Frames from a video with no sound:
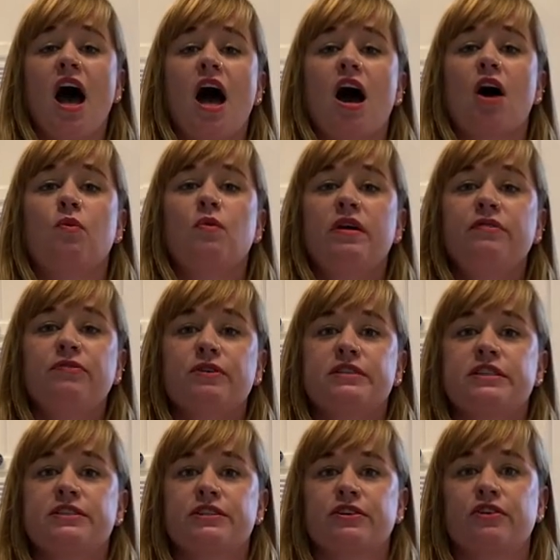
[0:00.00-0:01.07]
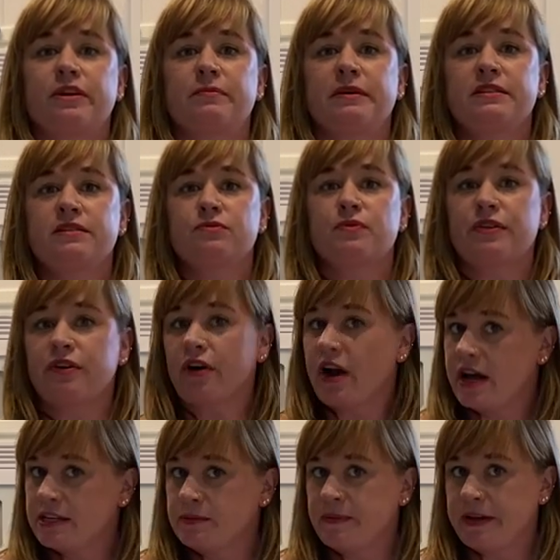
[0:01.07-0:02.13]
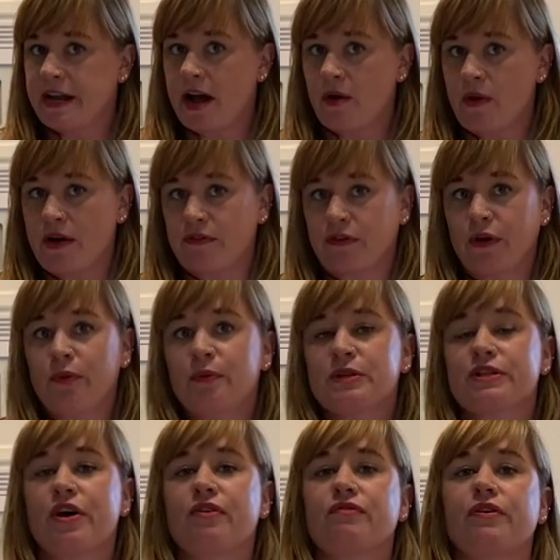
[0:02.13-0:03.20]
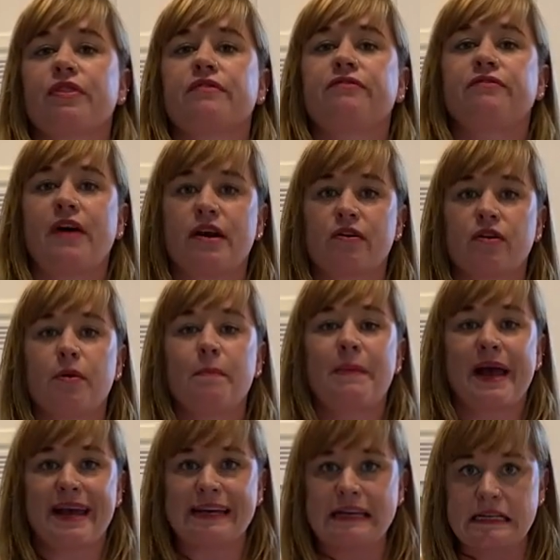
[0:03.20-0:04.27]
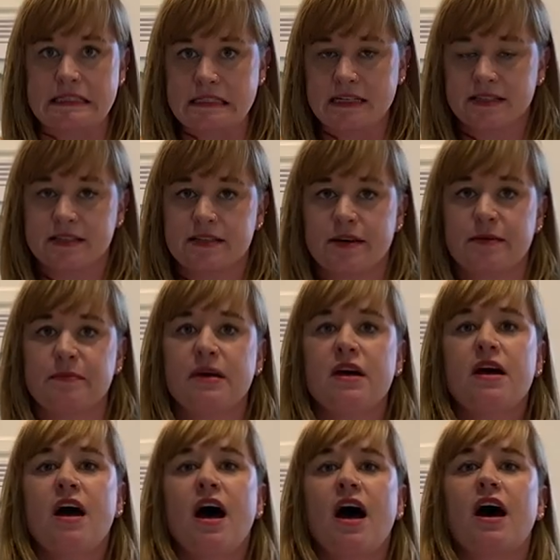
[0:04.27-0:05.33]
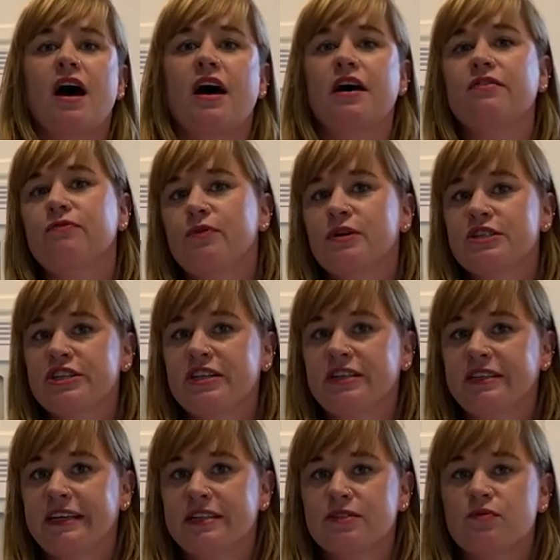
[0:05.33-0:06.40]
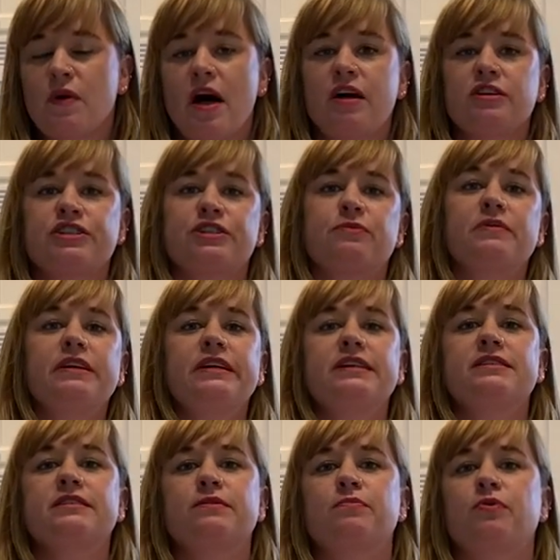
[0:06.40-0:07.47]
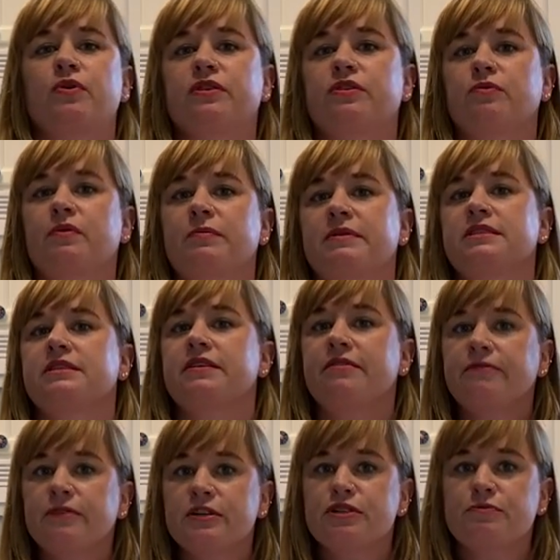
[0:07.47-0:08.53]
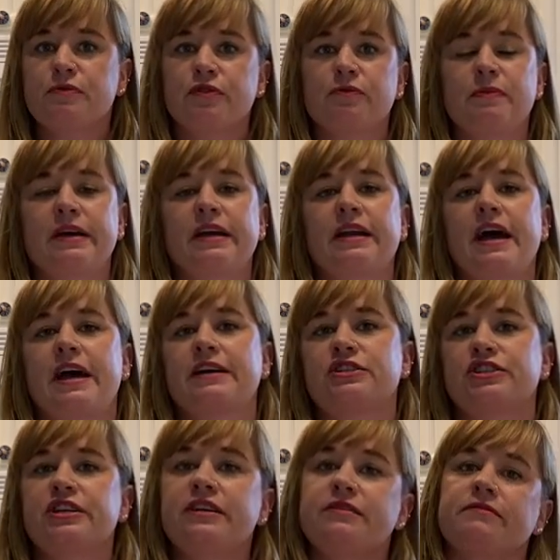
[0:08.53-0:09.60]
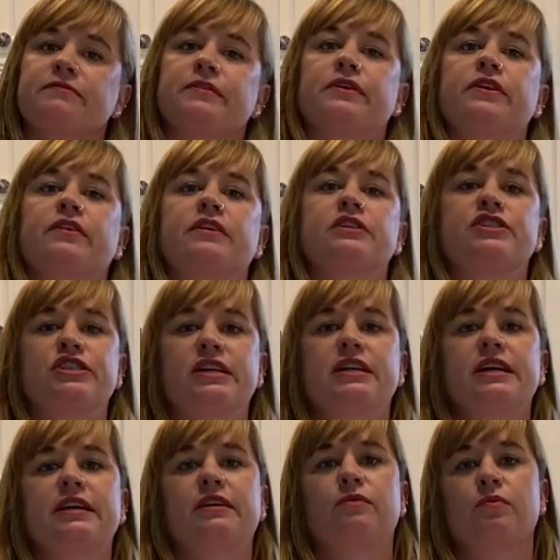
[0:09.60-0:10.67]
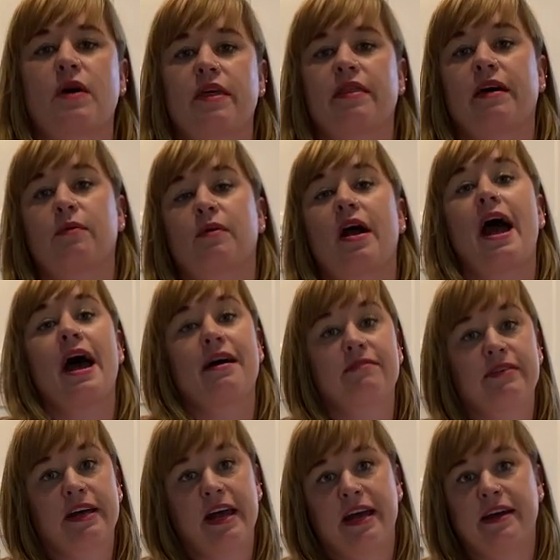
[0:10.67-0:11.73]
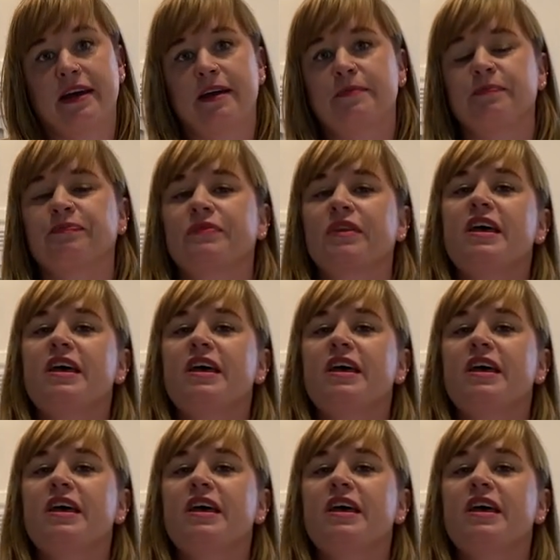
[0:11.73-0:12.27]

Uh, one of her disagreements with her husband, however, was over the federal banking system. Uh, unfortunately, as well, she really didn't support the women's suffrage movement as she didn't feel that she needed what they were advocating.